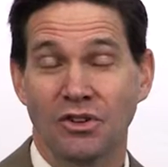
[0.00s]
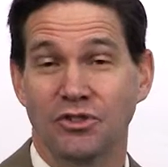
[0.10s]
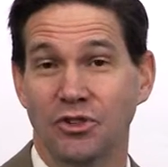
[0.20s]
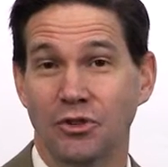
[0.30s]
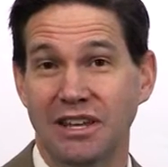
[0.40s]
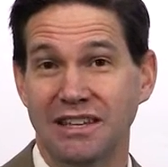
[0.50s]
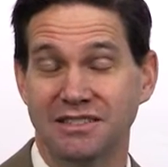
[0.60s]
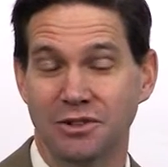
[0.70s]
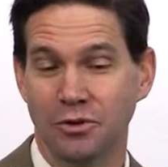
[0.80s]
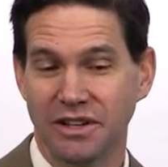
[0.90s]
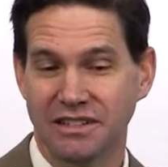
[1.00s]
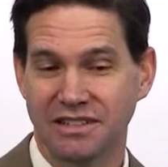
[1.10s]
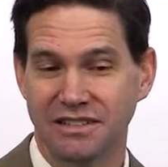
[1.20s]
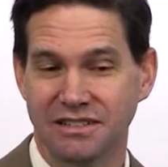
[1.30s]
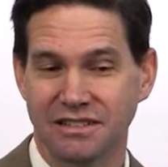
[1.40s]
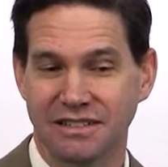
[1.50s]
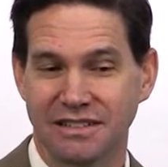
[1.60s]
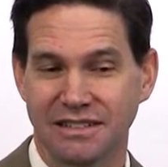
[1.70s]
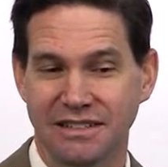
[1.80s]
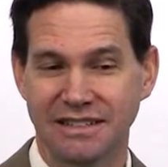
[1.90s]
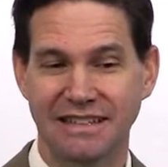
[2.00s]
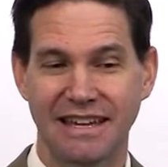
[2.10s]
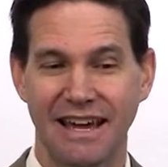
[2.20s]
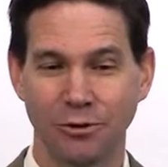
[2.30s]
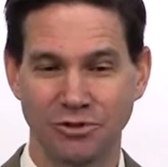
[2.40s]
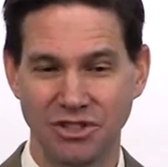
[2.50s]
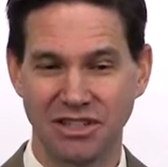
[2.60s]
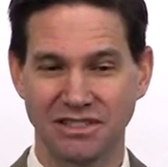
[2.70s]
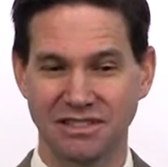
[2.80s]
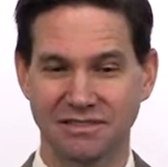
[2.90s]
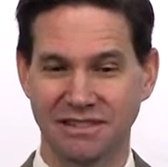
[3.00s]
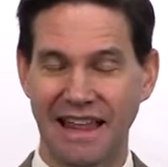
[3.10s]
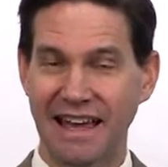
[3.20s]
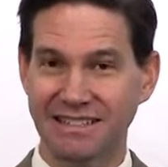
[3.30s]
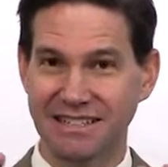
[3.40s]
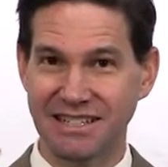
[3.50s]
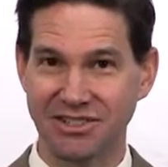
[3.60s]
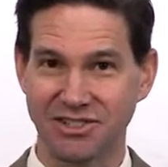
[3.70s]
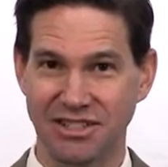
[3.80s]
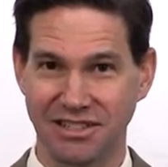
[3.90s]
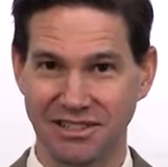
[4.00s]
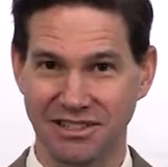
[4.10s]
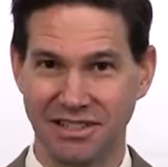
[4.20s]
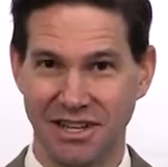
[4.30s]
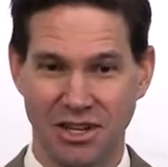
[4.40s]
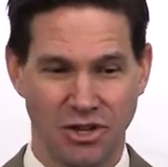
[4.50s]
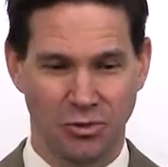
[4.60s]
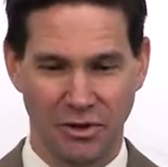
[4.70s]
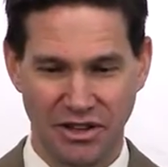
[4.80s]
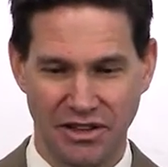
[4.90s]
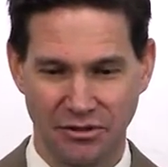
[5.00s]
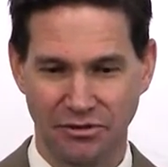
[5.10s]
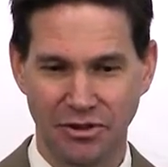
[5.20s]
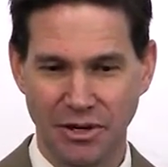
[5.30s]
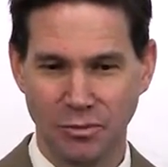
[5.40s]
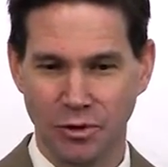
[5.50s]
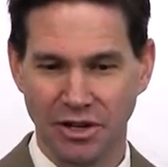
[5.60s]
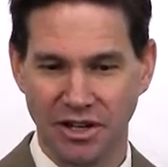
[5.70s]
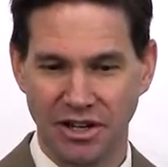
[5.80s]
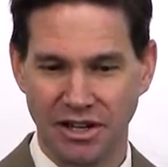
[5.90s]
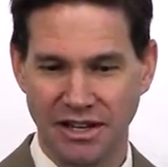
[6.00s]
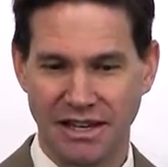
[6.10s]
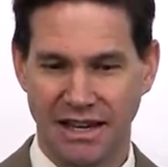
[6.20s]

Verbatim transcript: So he's going to couch his last teachings within the framework